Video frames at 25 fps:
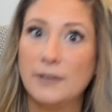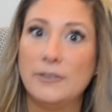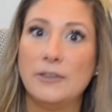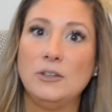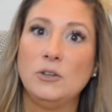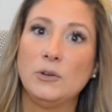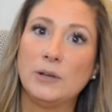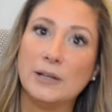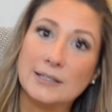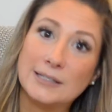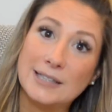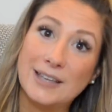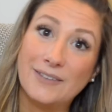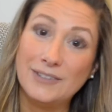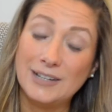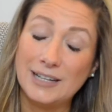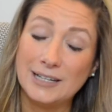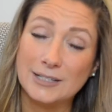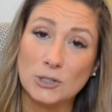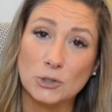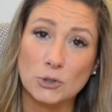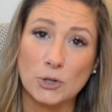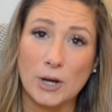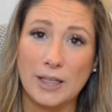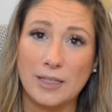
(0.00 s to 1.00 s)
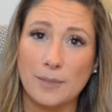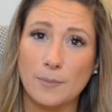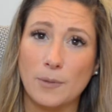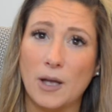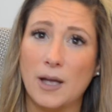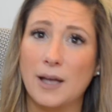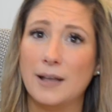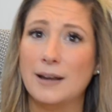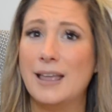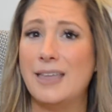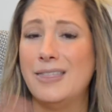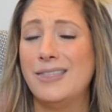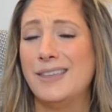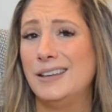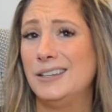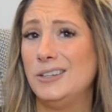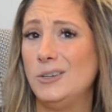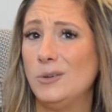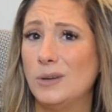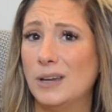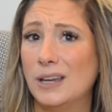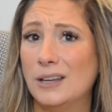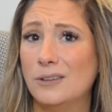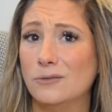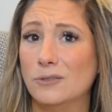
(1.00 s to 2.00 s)
then you get 7 days to try them on, and then you
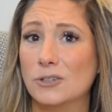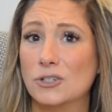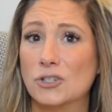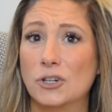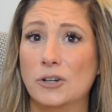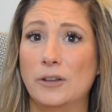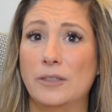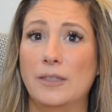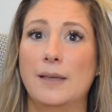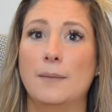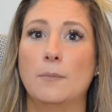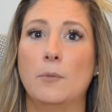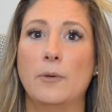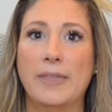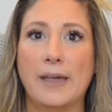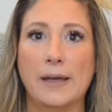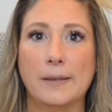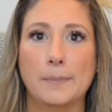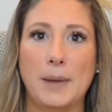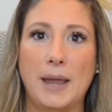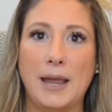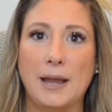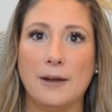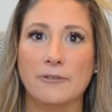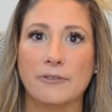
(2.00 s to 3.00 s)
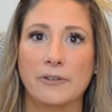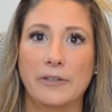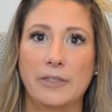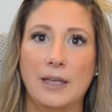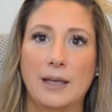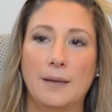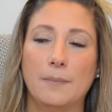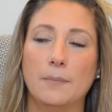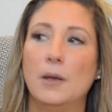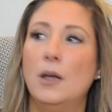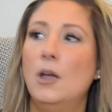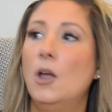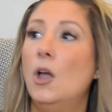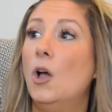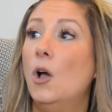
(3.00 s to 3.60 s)
can return them without paying for them.